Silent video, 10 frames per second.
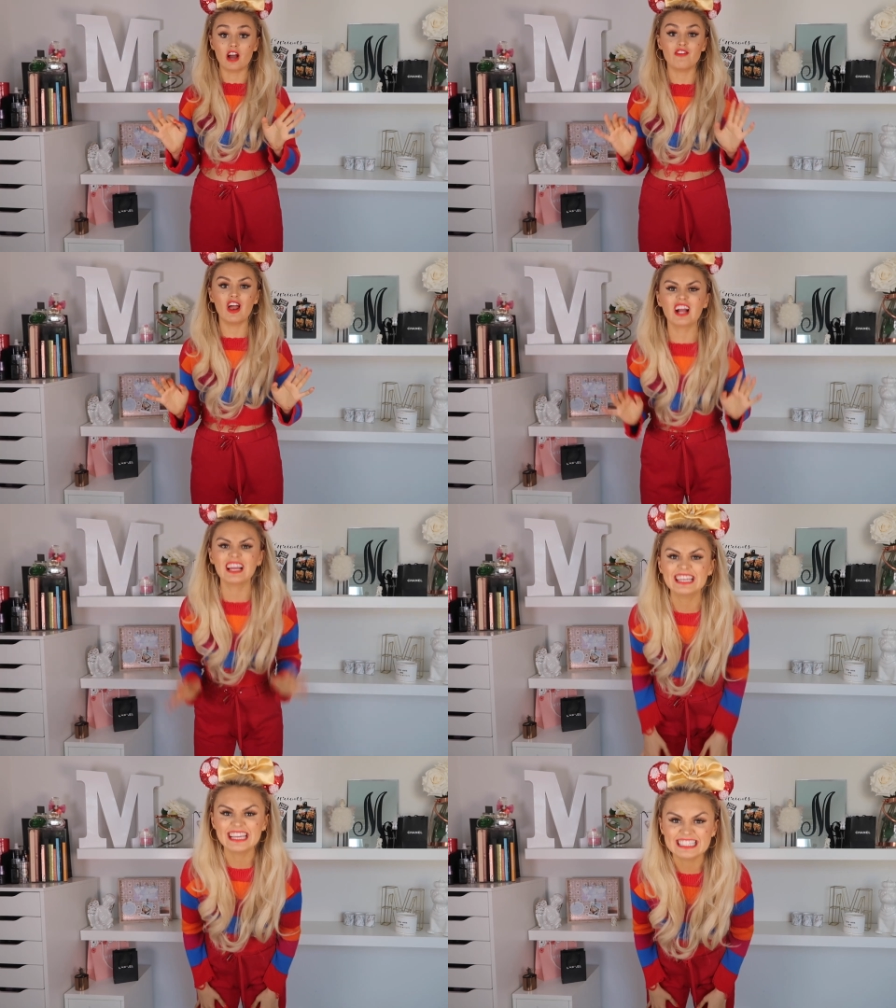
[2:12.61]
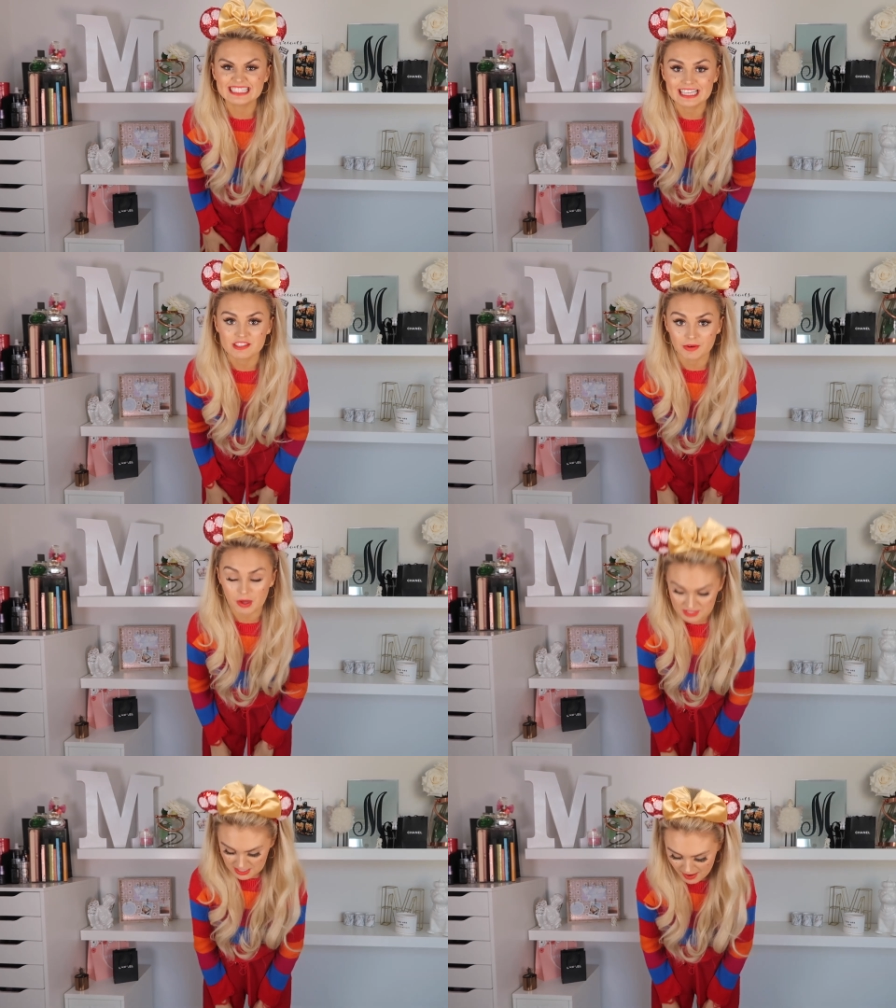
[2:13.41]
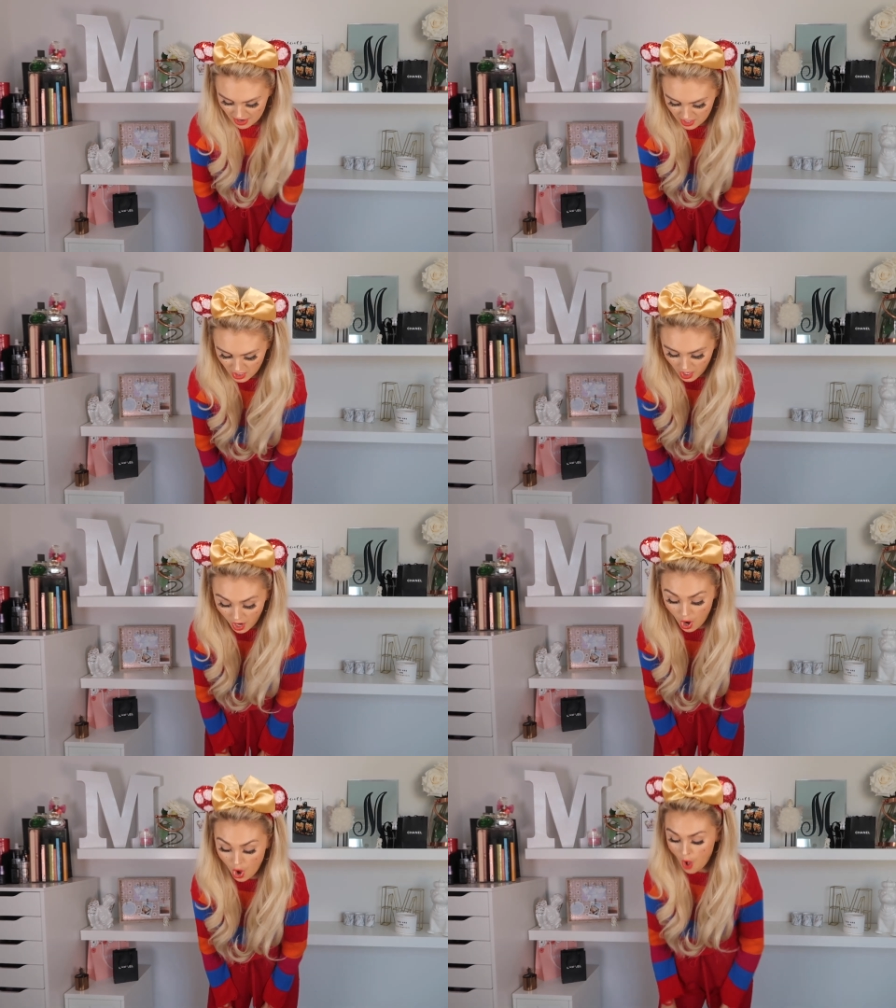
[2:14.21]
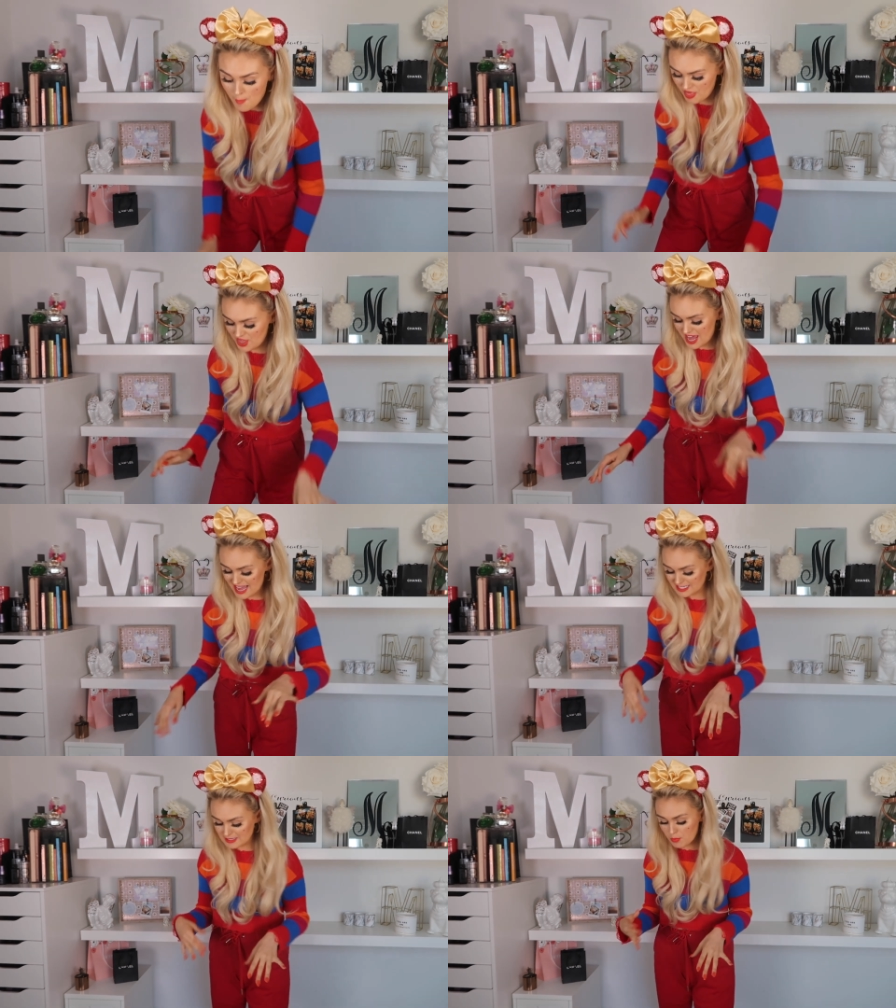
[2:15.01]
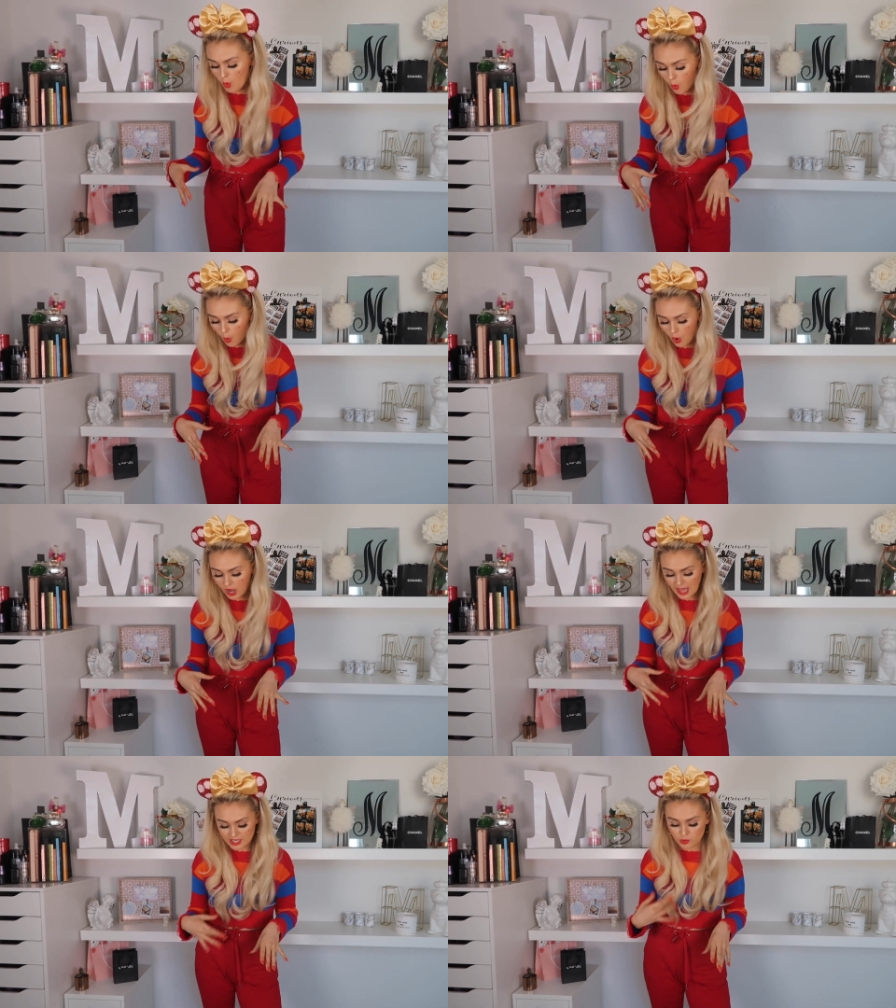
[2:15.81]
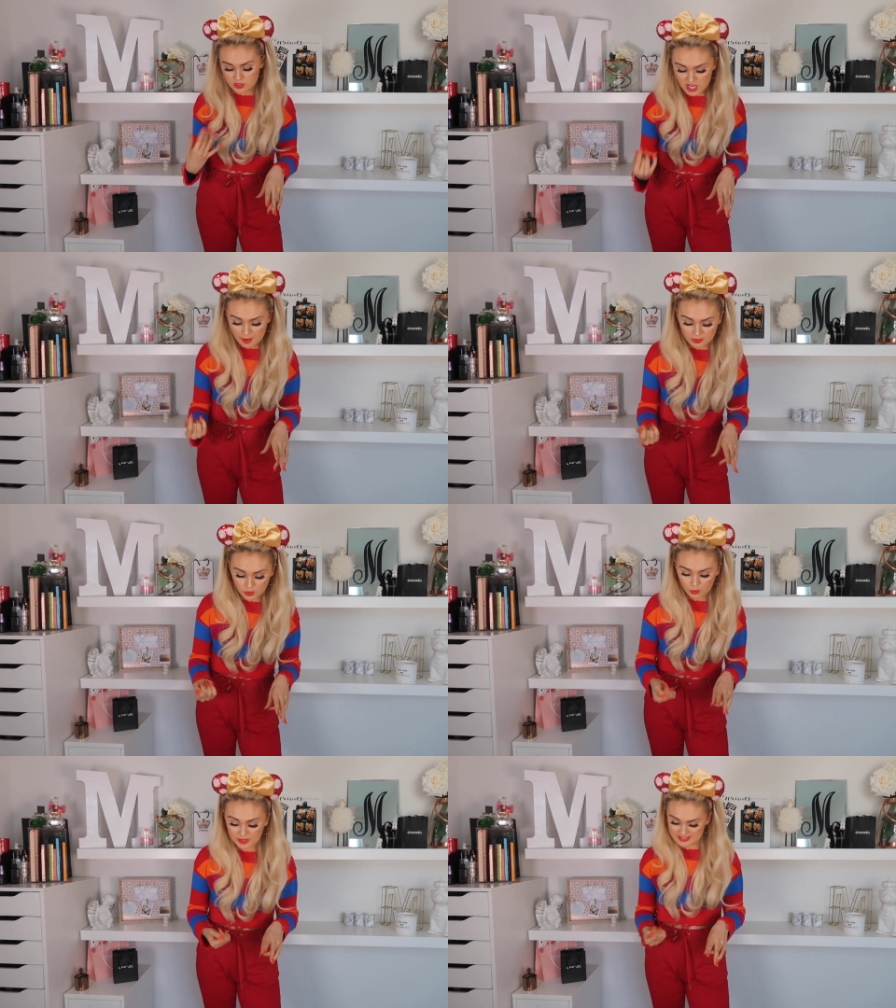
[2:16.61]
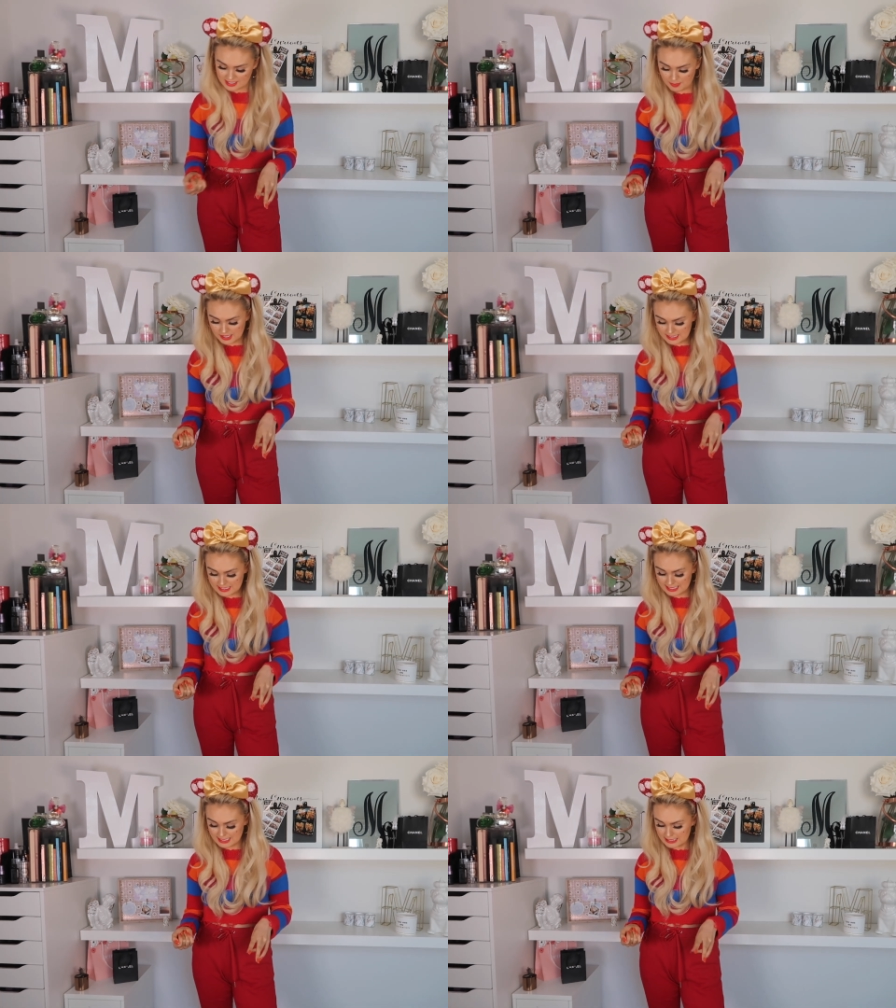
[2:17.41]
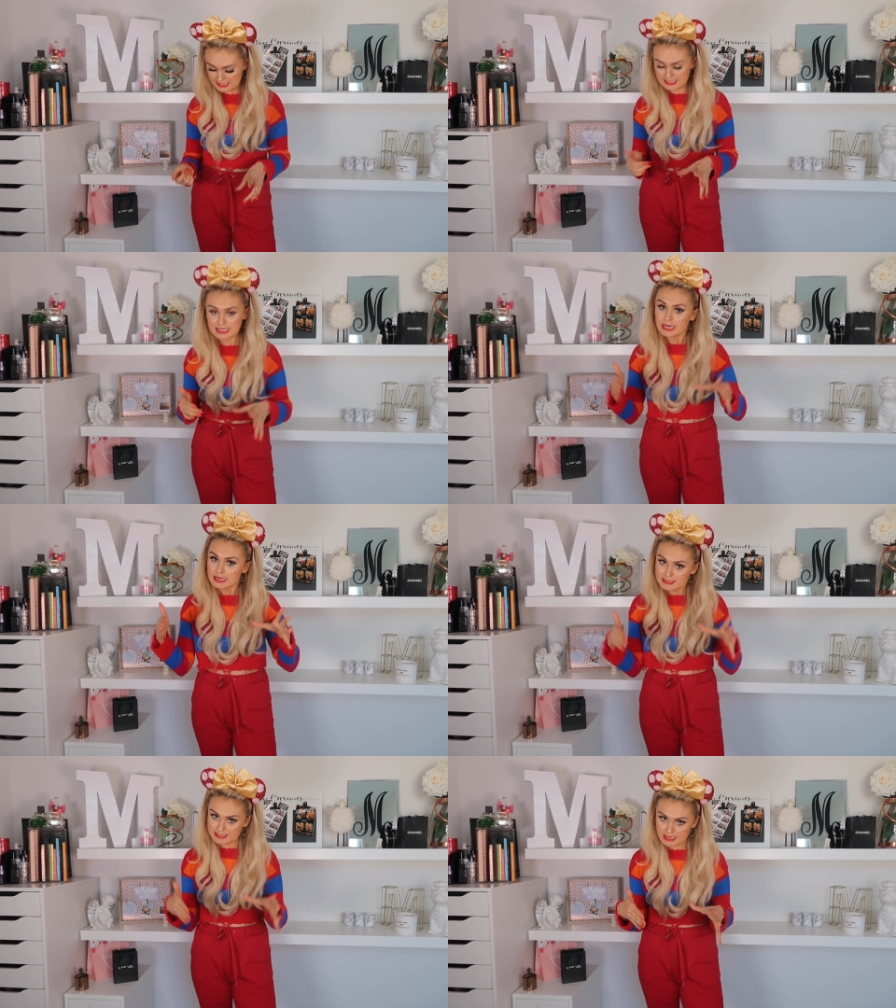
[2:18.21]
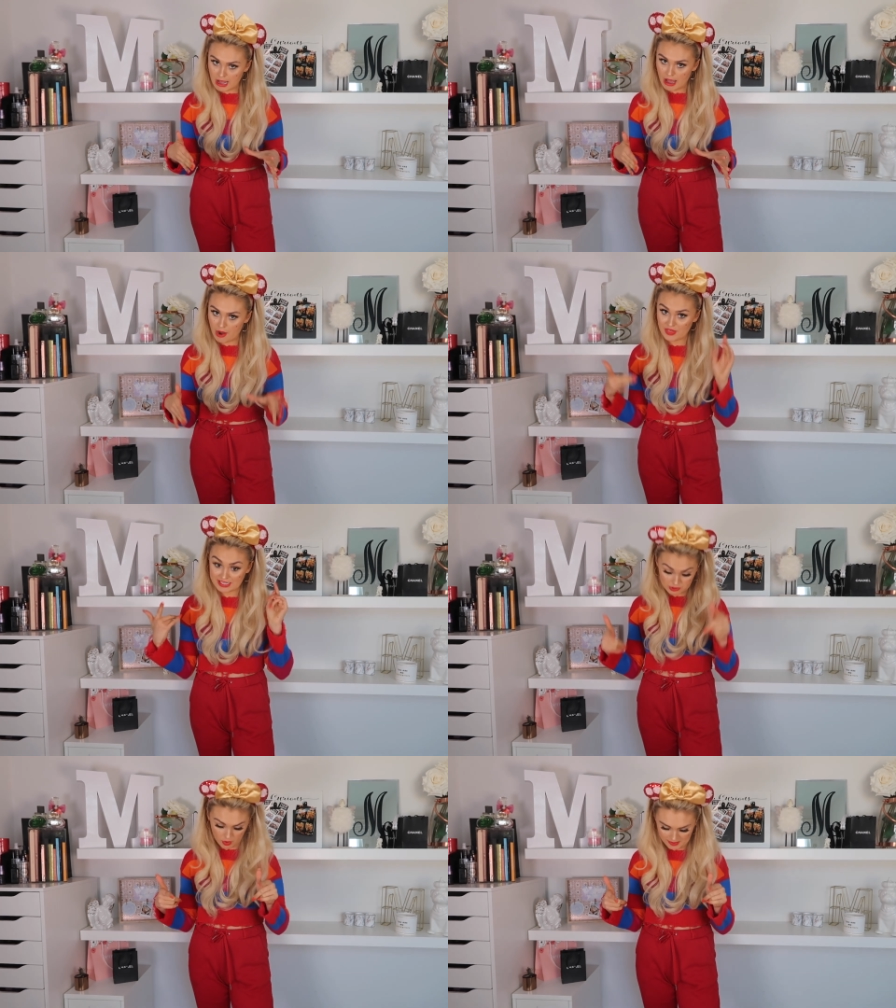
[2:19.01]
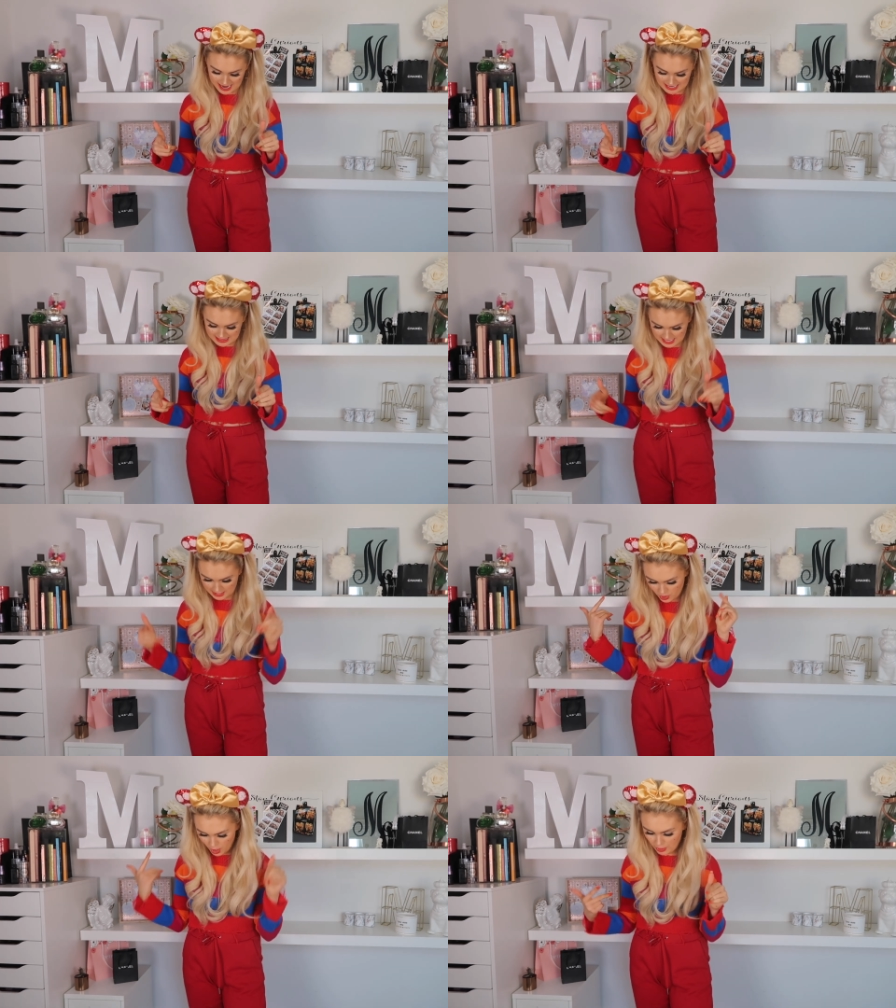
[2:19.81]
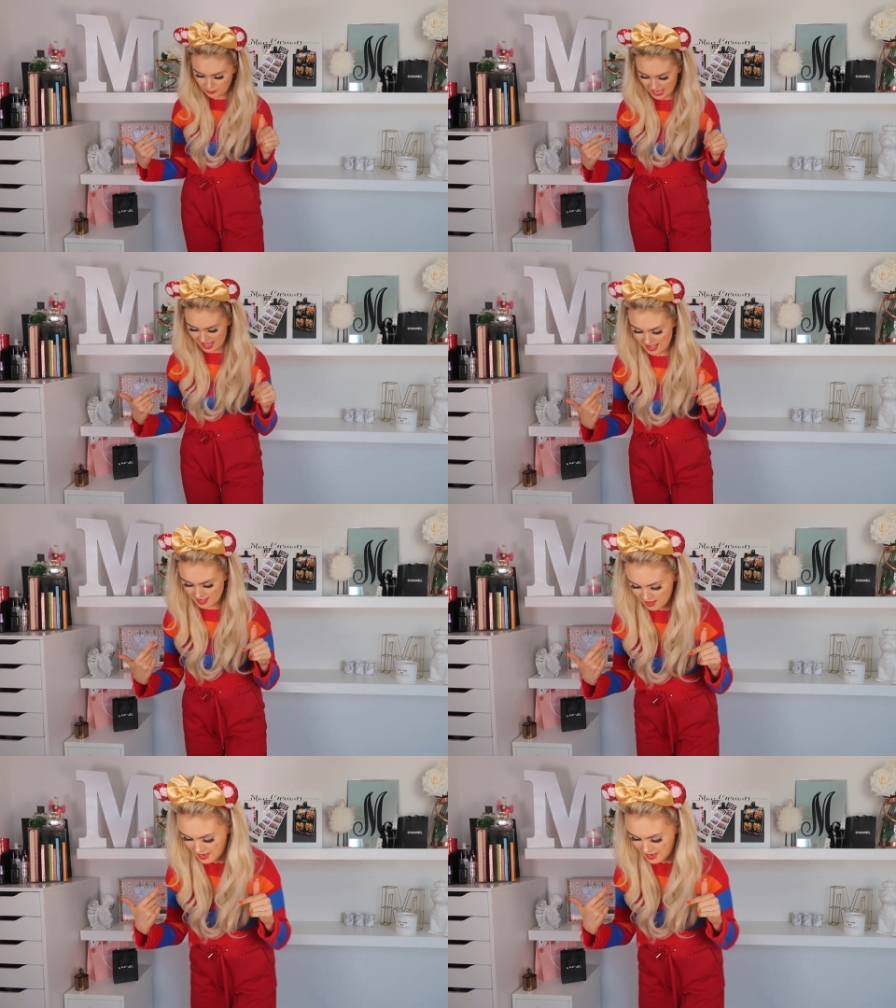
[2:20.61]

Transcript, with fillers: I feel like I needed this when I was in America, but then it is more like autumnal winter pieces, so that's not a bad thing. Okay,